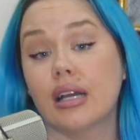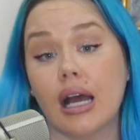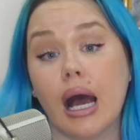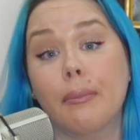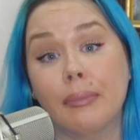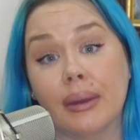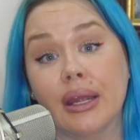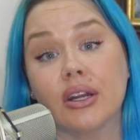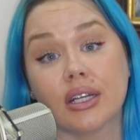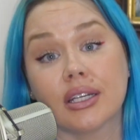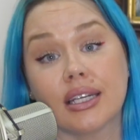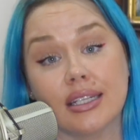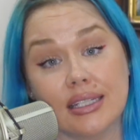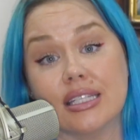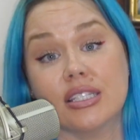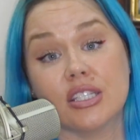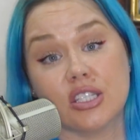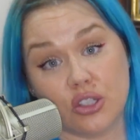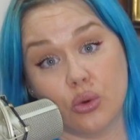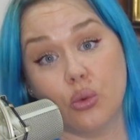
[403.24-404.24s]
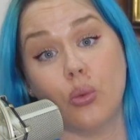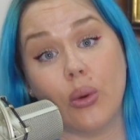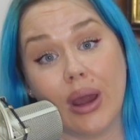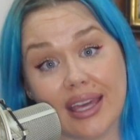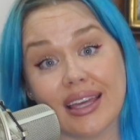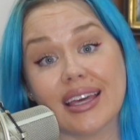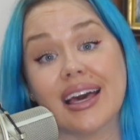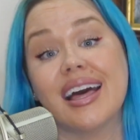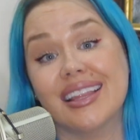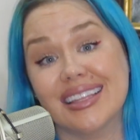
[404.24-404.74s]
America needs to
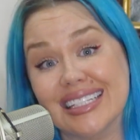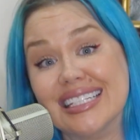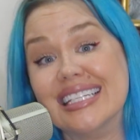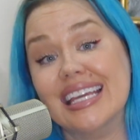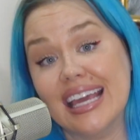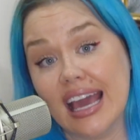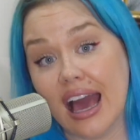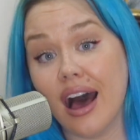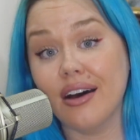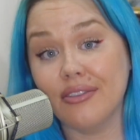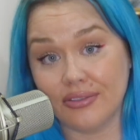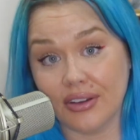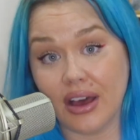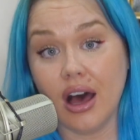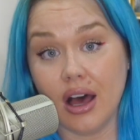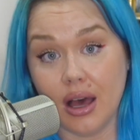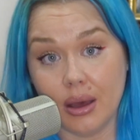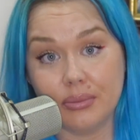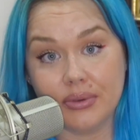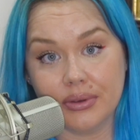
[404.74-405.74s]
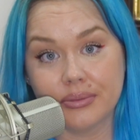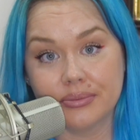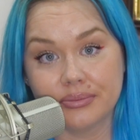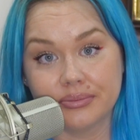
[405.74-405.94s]
wake TF up.